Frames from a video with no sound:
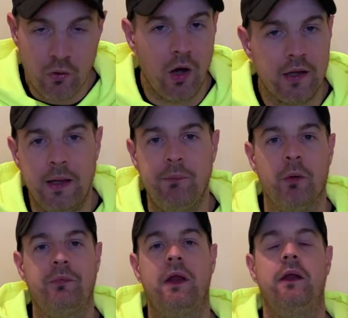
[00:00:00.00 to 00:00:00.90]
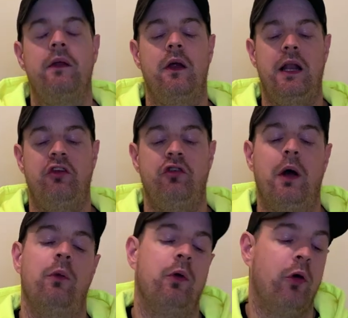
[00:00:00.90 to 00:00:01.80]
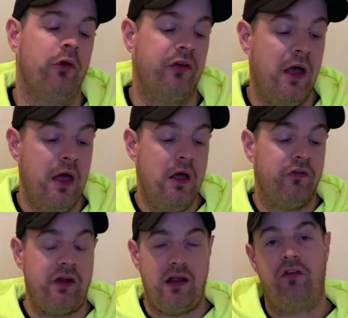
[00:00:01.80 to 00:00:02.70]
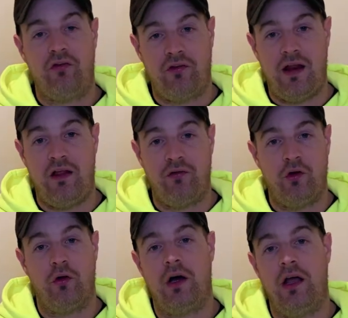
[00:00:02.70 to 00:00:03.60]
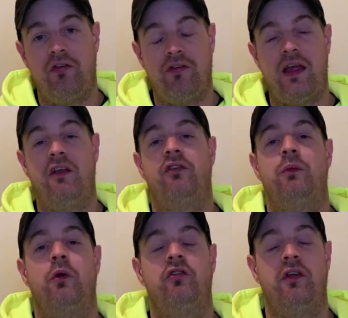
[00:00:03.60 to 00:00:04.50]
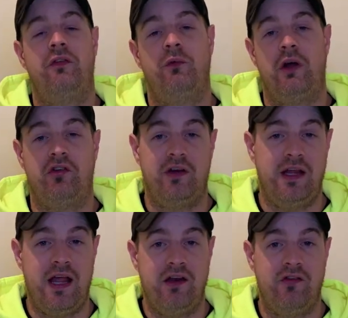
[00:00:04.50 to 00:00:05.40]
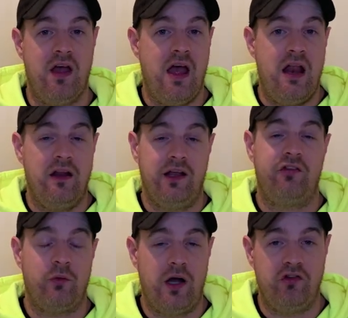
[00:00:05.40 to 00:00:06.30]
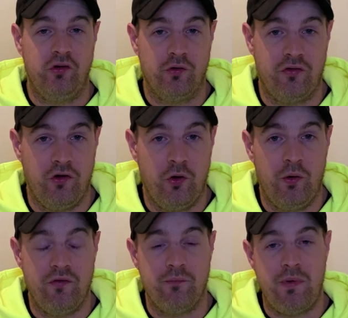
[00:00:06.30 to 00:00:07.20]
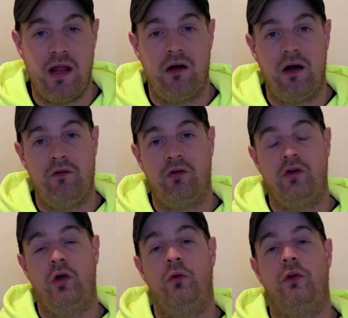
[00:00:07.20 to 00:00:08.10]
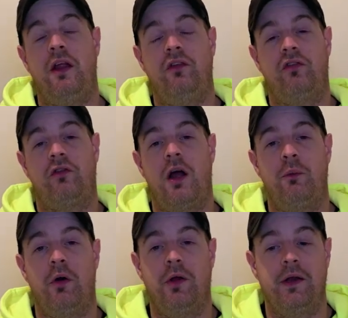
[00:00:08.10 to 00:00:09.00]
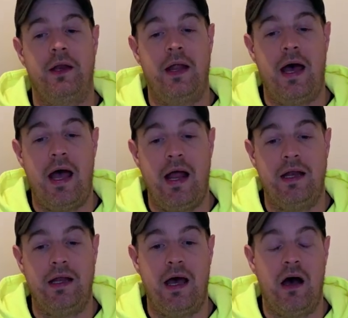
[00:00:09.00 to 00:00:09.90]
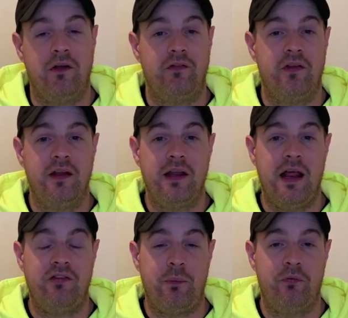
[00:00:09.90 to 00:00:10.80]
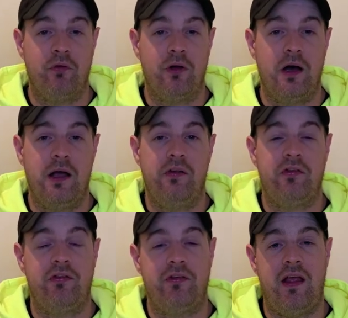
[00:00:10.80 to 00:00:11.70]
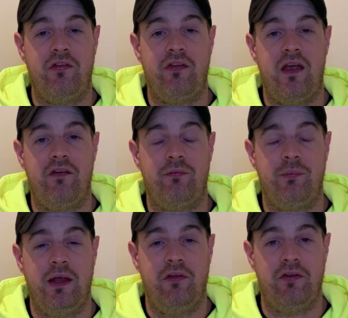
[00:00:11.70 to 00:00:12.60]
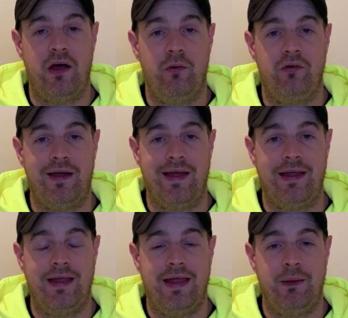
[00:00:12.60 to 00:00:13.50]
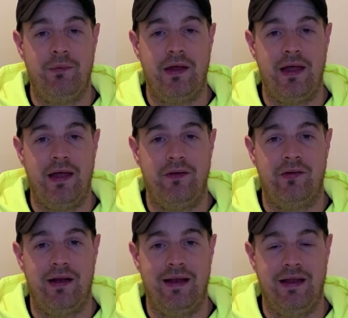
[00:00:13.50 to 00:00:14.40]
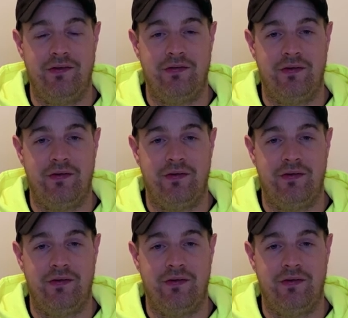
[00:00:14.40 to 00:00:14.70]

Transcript: I'll keep you updated, I'll let you know how it goes. So that is today's video, guys. Thanks very much if you watched the end. Like squad, you know what to do. Even better, if you're new, hit the subscribe button. And until the next episode, guys, stay safe, peace out, and keep it lit.